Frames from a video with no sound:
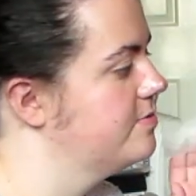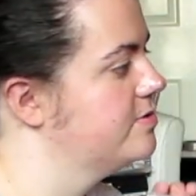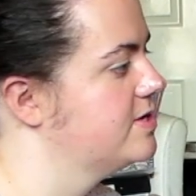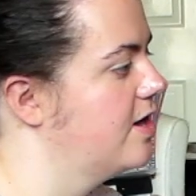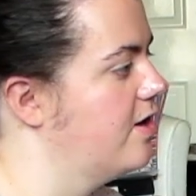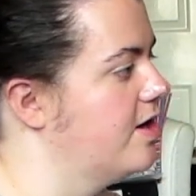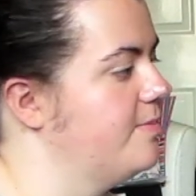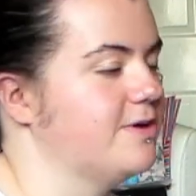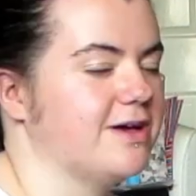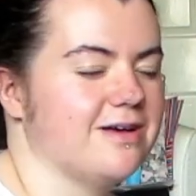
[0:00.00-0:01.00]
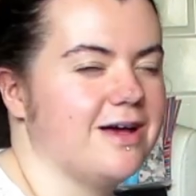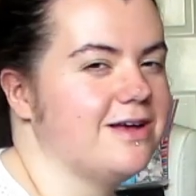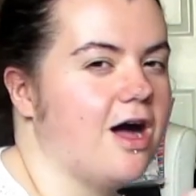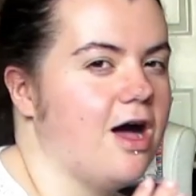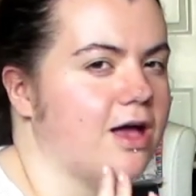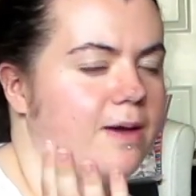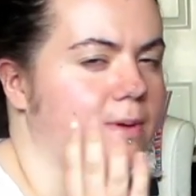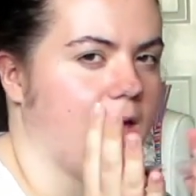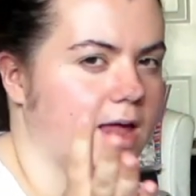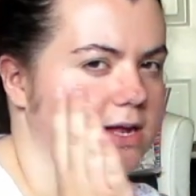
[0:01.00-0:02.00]
So I can't get
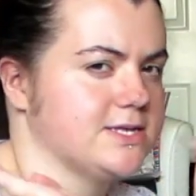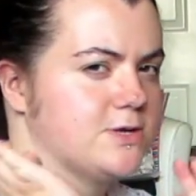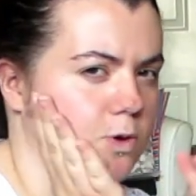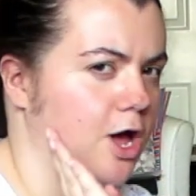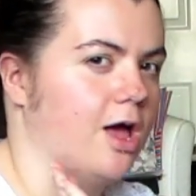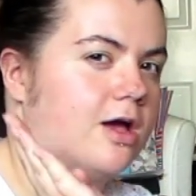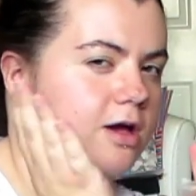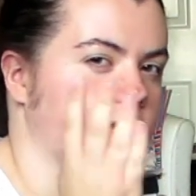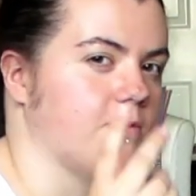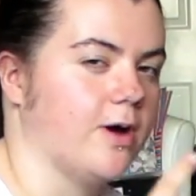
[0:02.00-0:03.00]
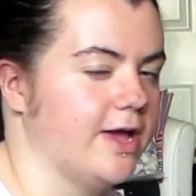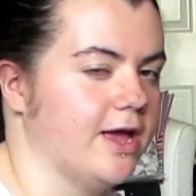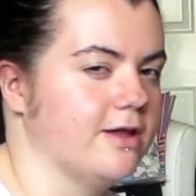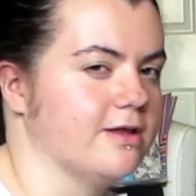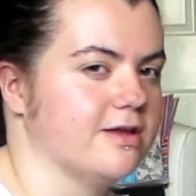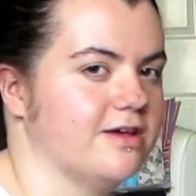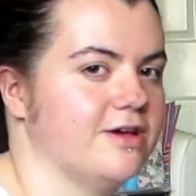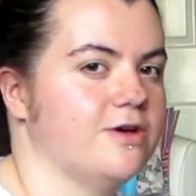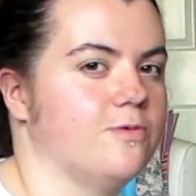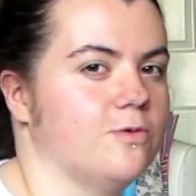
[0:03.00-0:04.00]
my hands to work quite in
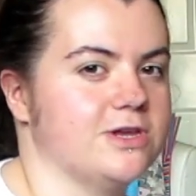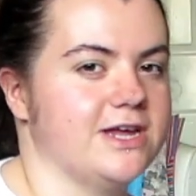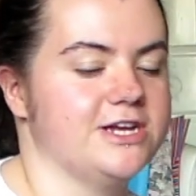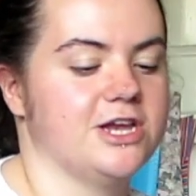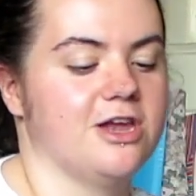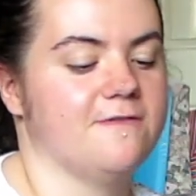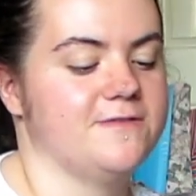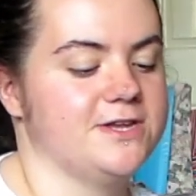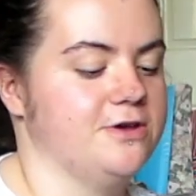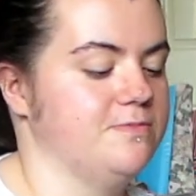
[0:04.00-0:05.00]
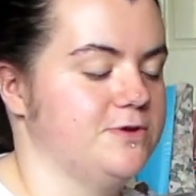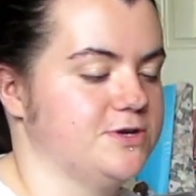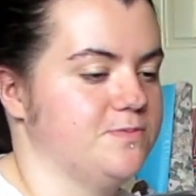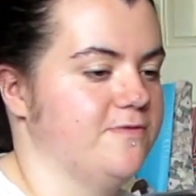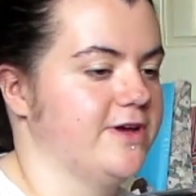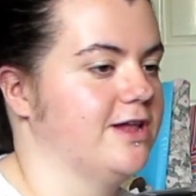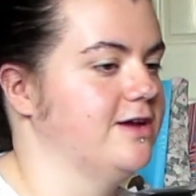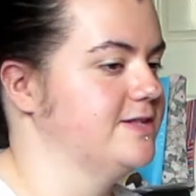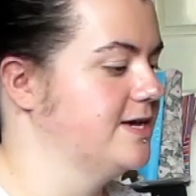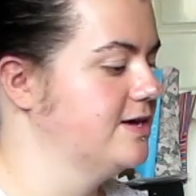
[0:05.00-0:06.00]
coordination enough to just move it
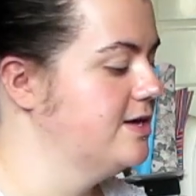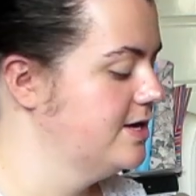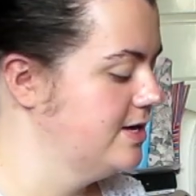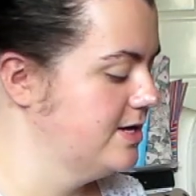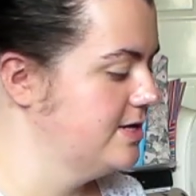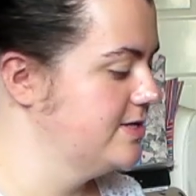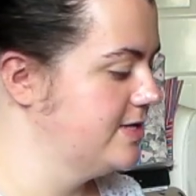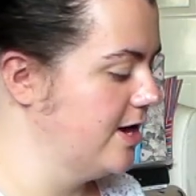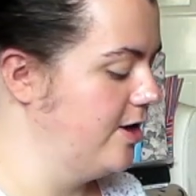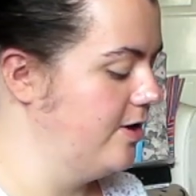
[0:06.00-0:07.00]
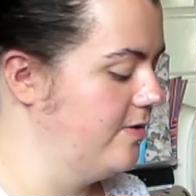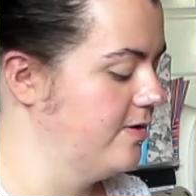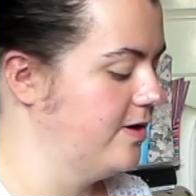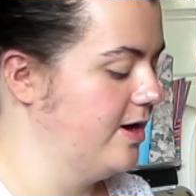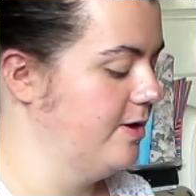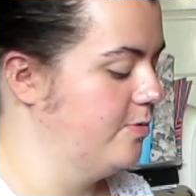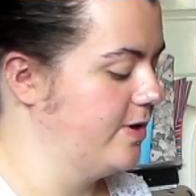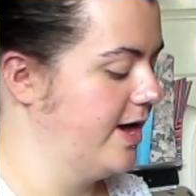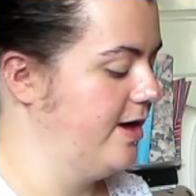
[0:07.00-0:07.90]
closer, so I will